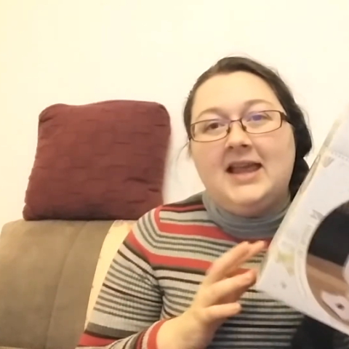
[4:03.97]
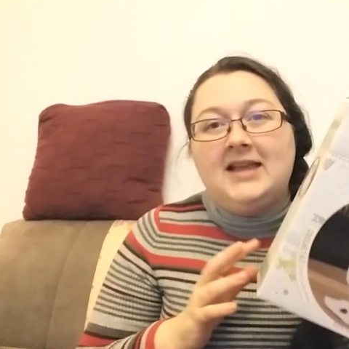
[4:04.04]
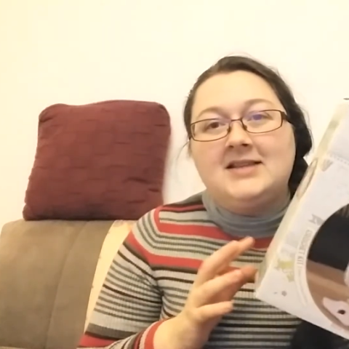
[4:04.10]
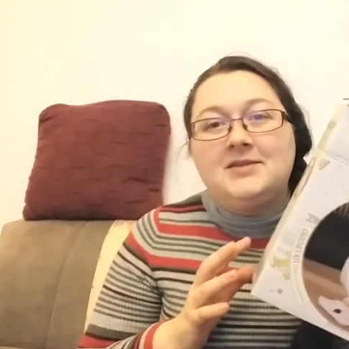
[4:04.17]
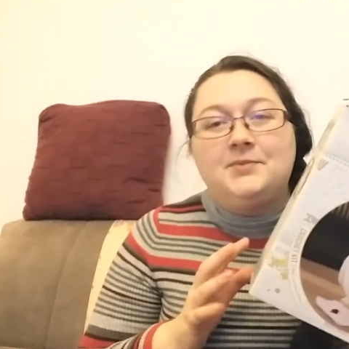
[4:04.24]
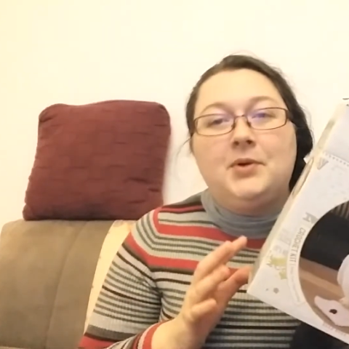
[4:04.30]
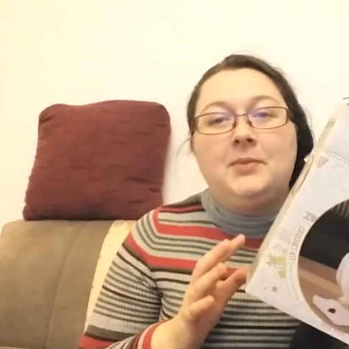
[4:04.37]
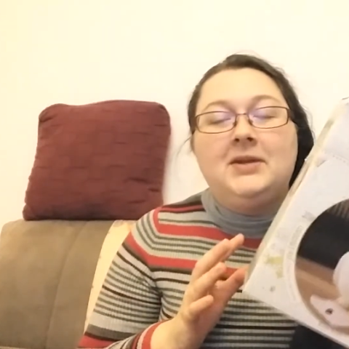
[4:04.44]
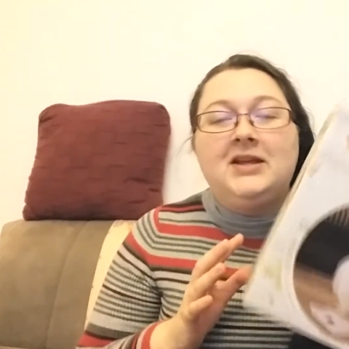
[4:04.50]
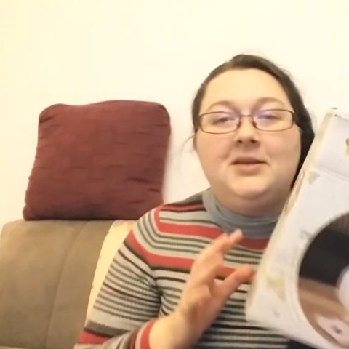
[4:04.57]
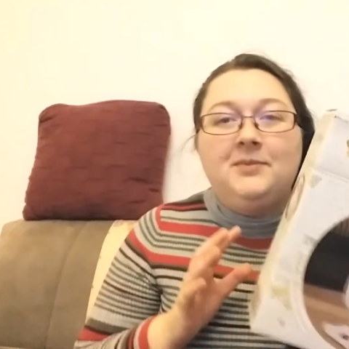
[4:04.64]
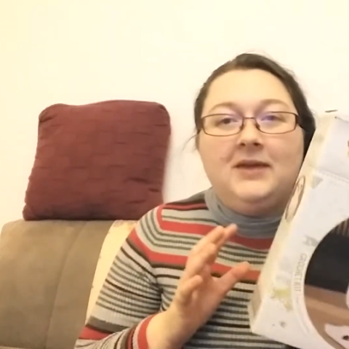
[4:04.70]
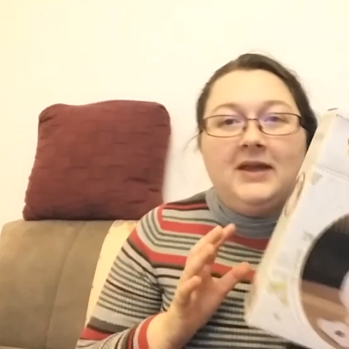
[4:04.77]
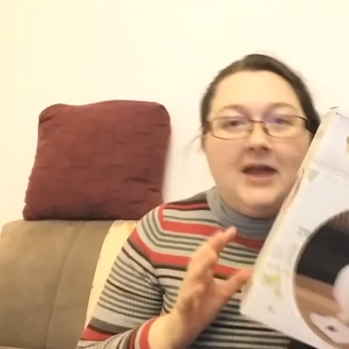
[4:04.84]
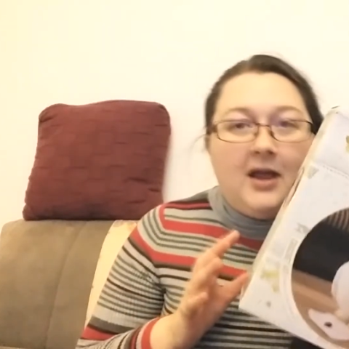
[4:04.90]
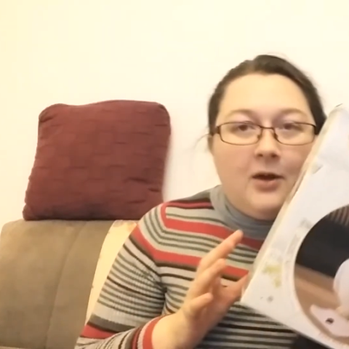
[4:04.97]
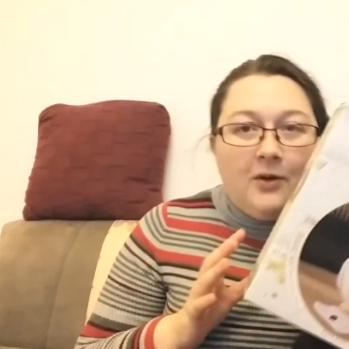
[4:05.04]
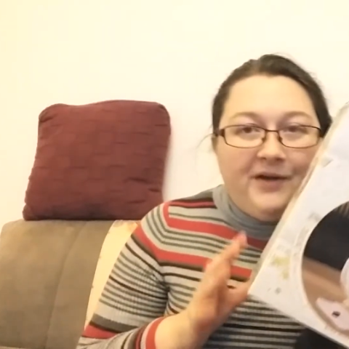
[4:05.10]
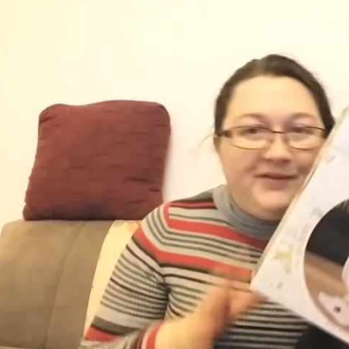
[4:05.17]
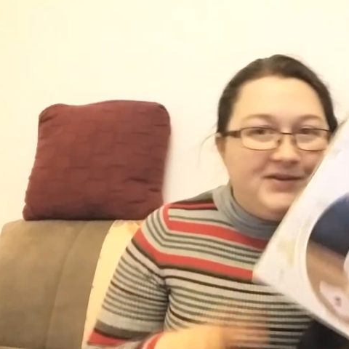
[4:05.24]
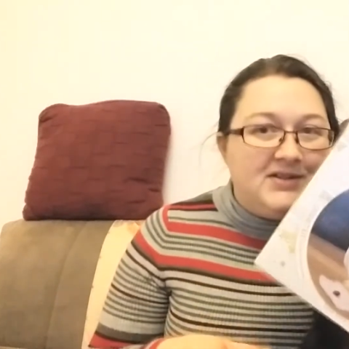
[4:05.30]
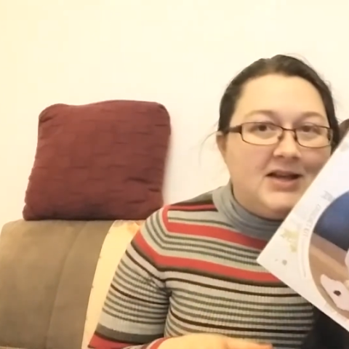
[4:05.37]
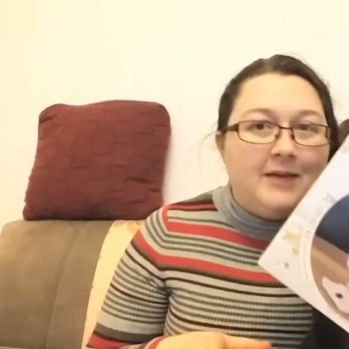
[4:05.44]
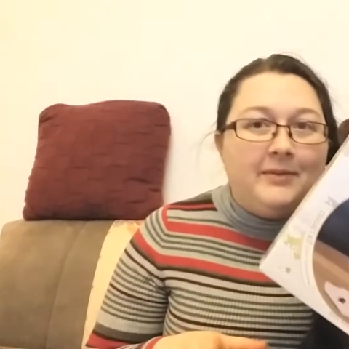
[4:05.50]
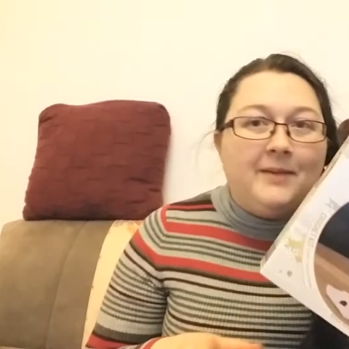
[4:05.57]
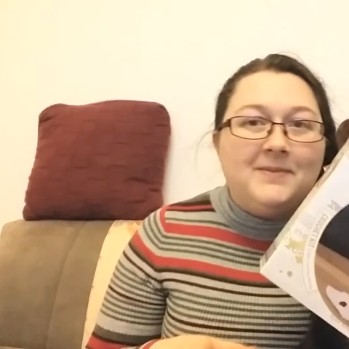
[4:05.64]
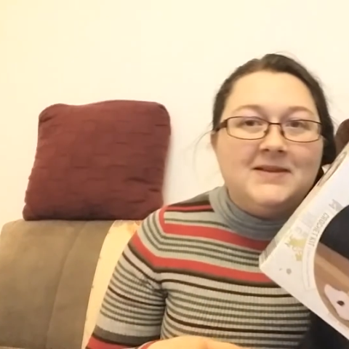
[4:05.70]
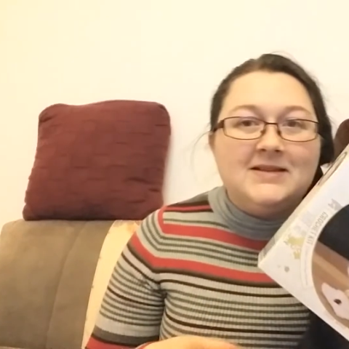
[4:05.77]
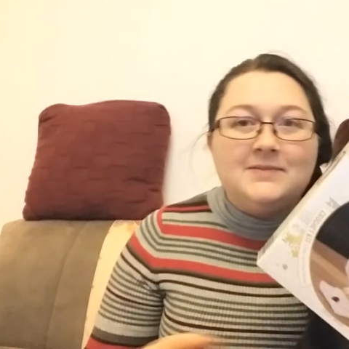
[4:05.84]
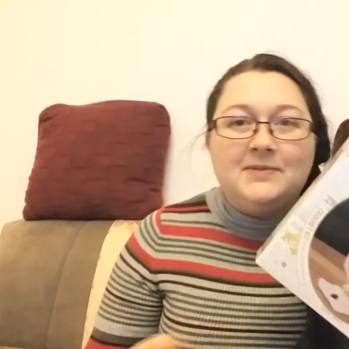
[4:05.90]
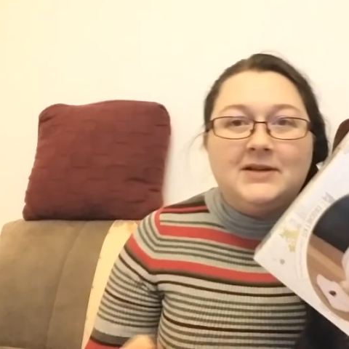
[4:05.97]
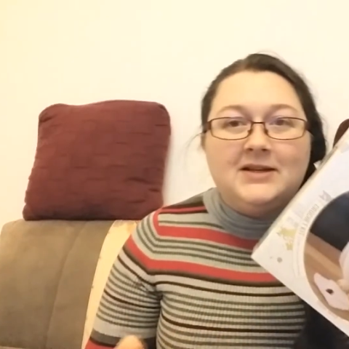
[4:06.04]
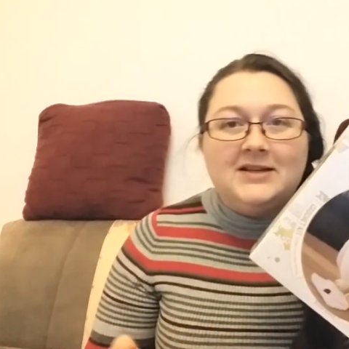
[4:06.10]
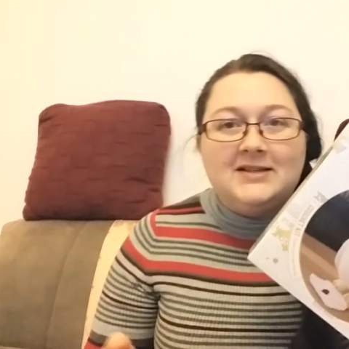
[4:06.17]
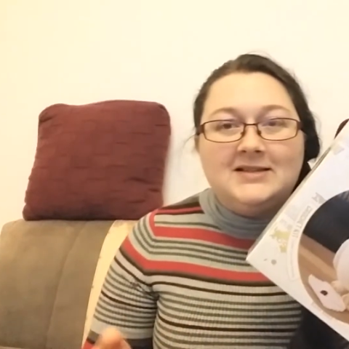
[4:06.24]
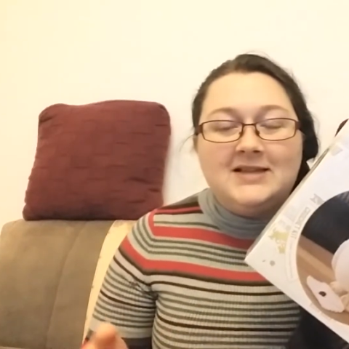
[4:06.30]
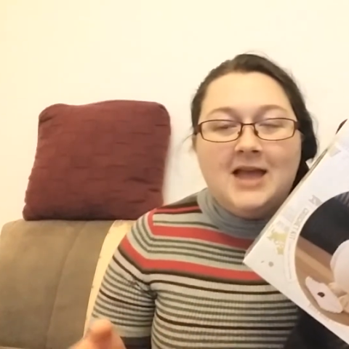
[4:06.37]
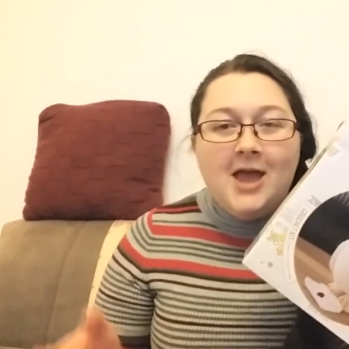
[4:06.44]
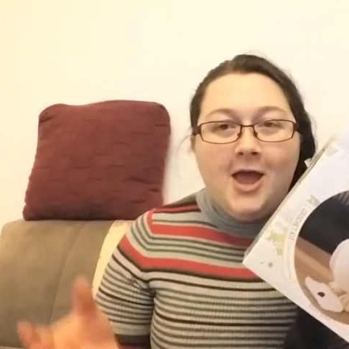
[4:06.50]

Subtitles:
It's probably going to be quite a few time lapses because